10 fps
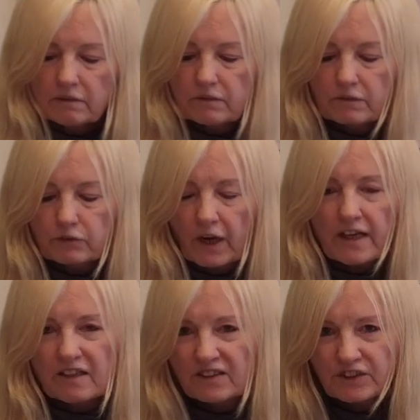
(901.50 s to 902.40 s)
of
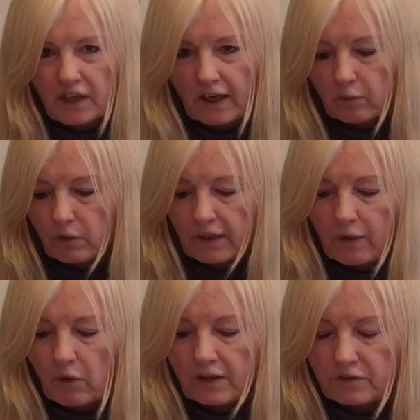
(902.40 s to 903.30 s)
trying to decide what I
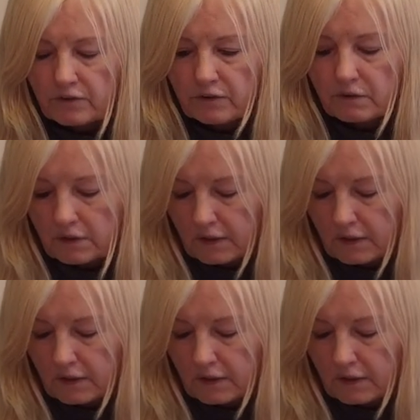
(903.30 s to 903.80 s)
want to do.